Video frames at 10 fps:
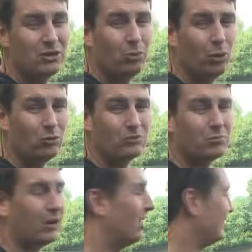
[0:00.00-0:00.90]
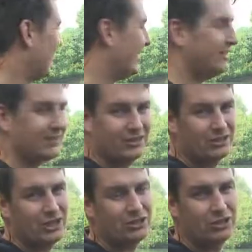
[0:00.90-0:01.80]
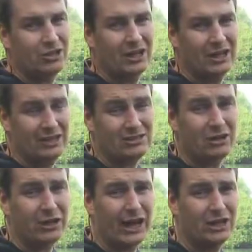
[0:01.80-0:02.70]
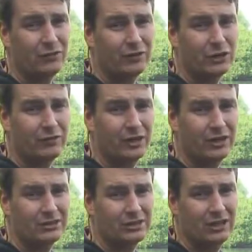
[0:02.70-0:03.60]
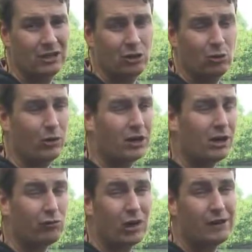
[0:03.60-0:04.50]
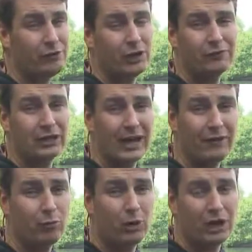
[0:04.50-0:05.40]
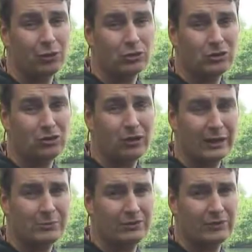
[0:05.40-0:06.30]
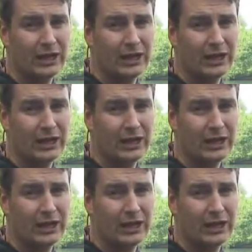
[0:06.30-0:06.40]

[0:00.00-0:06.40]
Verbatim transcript: important part to any tench session is locating the fish first. When I arrive, I often have one or two laps of the